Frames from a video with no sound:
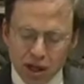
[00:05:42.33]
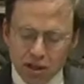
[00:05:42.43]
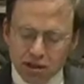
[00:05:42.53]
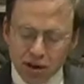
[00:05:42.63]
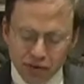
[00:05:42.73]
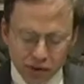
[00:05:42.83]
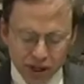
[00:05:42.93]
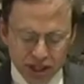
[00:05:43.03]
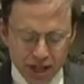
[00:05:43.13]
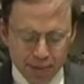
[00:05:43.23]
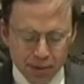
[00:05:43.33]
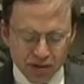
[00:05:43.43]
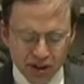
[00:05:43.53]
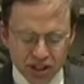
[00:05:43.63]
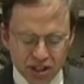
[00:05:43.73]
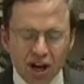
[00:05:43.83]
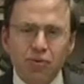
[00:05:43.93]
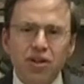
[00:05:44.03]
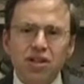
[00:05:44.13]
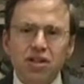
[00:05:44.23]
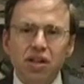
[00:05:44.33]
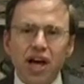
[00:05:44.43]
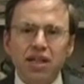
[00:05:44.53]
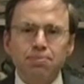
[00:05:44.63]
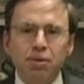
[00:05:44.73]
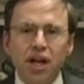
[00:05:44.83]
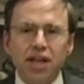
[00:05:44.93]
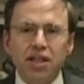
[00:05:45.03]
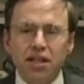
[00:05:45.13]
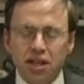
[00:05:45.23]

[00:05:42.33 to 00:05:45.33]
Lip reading: So for example, if I start with this glass plate,